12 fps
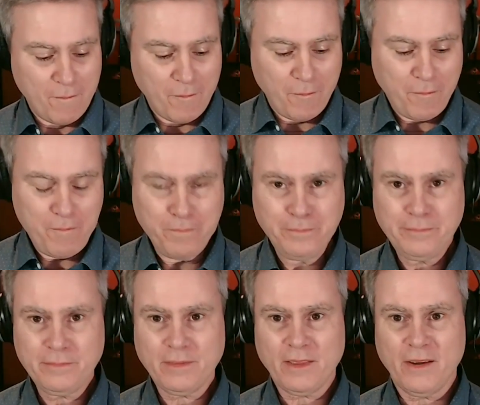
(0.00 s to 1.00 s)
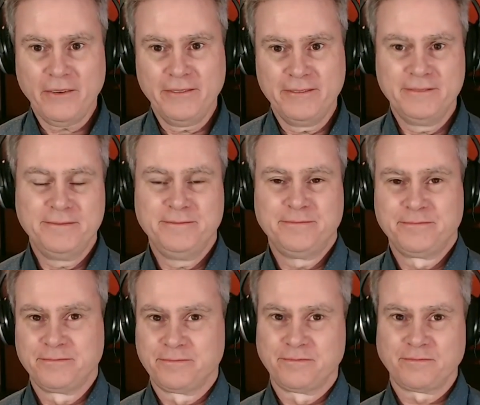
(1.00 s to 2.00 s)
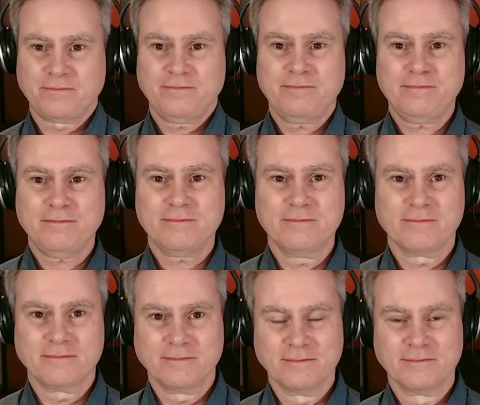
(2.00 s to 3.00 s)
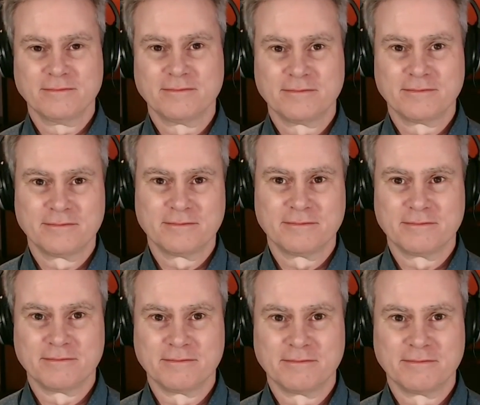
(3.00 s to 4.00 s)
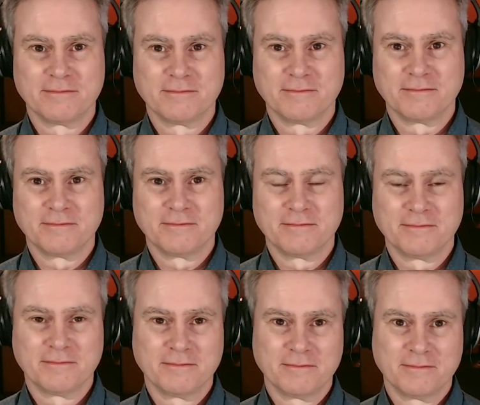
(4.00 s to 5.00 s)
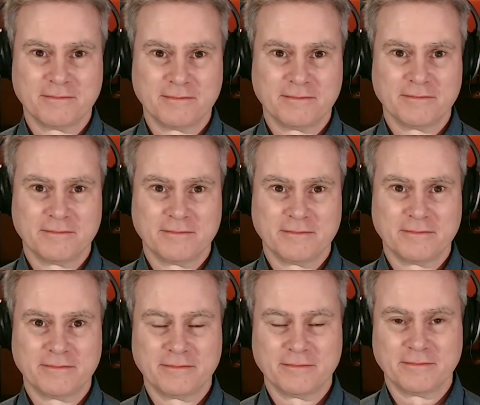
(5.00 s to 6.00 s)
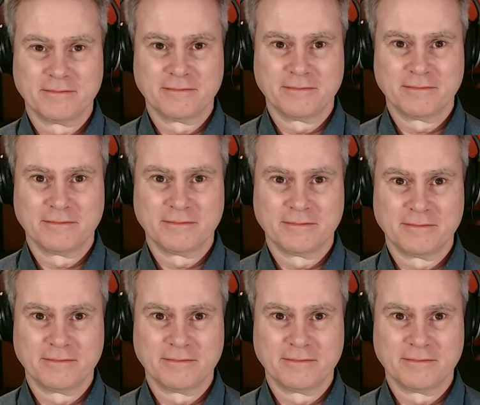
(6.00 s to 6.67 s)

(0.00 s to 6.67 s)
No words are spoken by the person on screen.